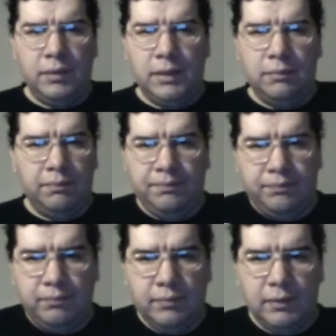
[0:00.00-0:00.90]
But
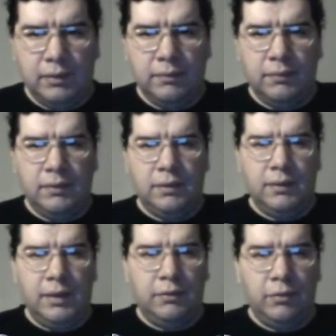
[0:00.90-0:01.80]

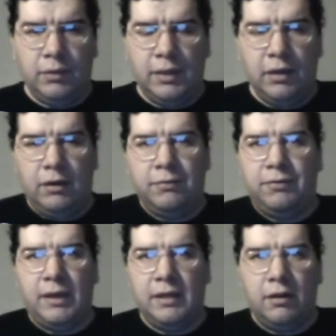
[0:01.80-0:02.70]
after all, they all
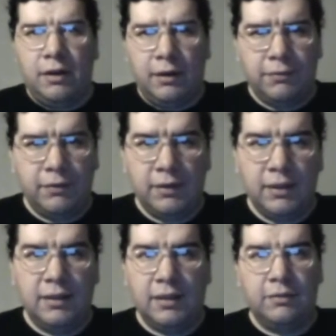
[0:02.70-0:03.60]
fight off, and
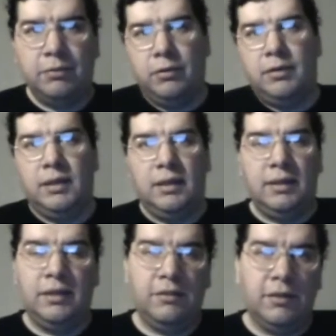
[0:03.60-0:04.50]
then that's where
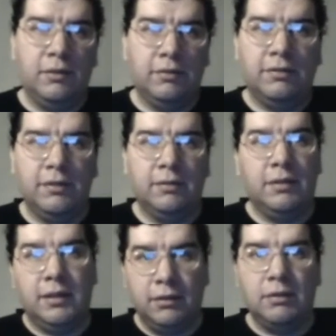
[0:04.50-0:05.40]
he tells the,
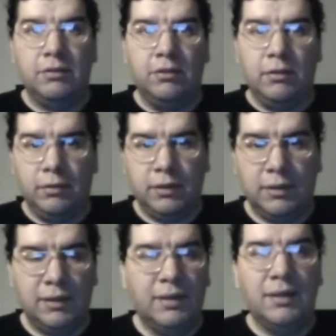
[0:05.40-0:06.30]
the killing joke
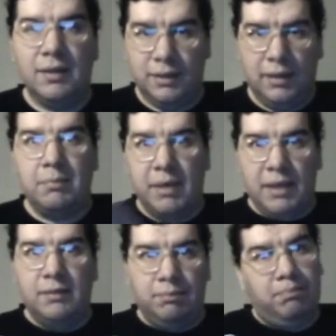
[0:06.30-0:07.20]
that
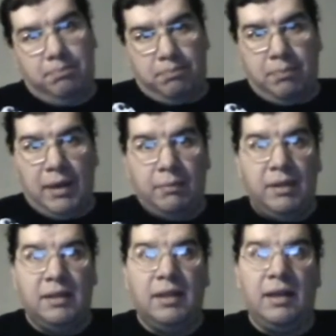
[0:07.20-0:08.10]
made
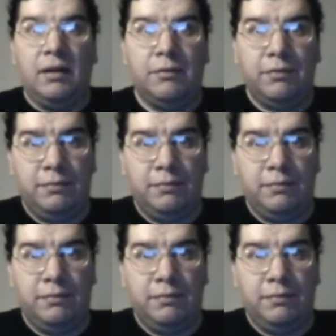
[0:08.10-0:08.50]
Batman laugh.